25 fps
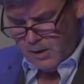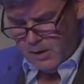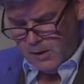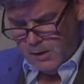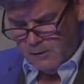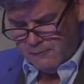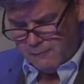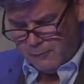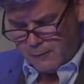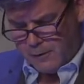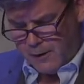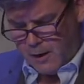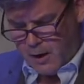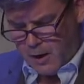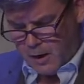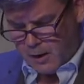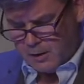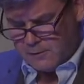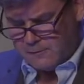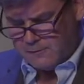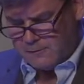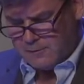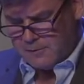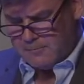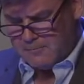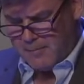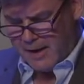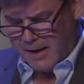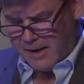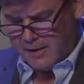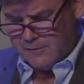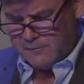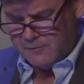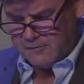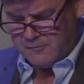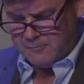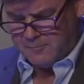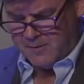for the hearts and
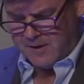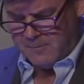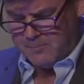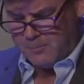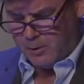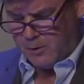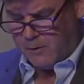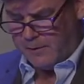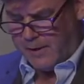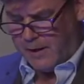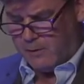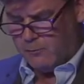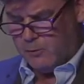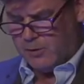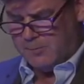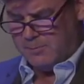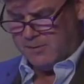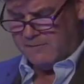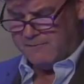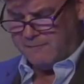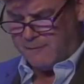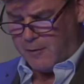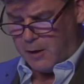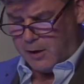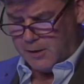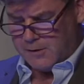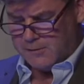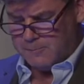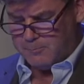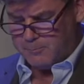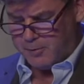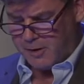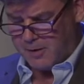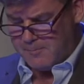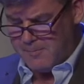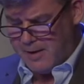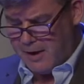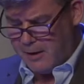minds of people that would be fought
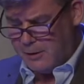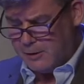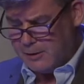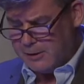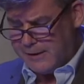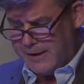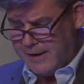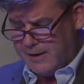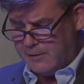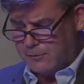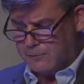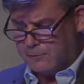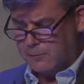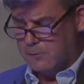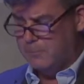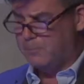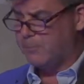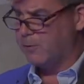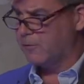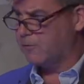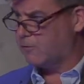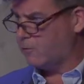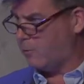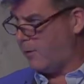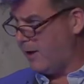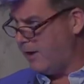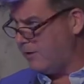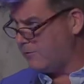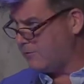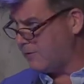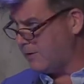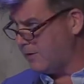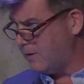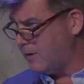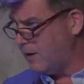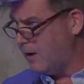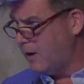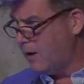primarily through
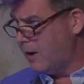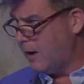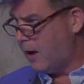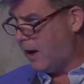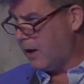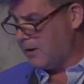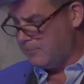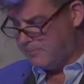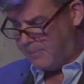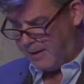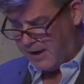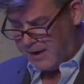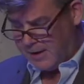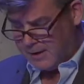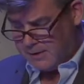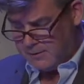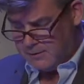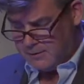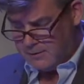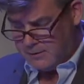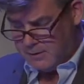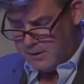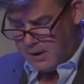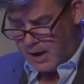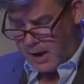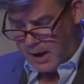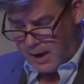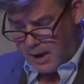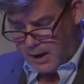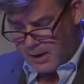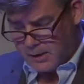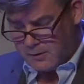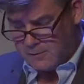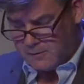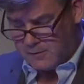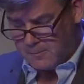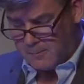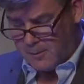persuasion and by, uh,
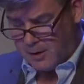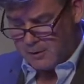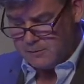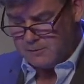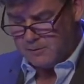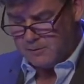demon